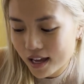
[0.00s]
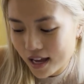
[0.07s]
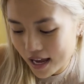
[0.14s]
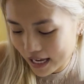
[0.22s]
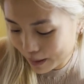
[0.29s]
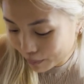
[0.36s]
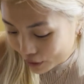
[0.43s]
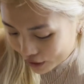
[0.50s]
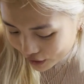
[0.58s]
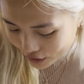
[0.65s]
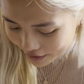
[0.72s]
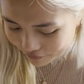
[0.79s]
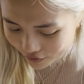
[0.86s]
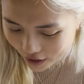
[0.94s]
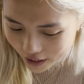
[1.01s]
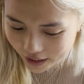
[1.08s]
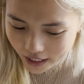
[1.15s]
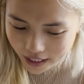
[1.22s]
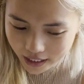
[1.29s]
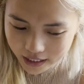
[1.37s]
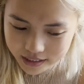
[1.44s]
And I put in a lifeline,
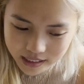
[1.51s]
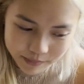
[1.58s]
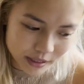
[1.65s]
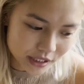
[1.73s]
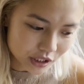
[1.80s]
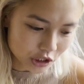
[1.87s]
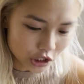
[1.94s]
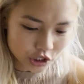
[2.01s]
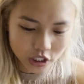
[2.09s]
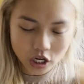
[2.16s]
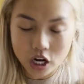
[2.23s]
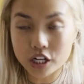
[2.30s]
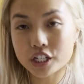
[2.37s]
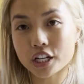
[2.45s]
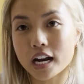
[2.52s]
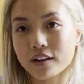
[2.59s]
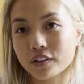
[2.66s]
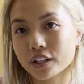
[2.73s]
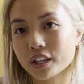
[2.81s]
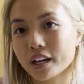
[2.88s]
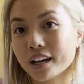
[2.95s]
and I basically just like undid
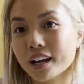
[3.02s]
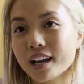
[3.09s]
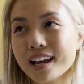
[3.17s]
everything.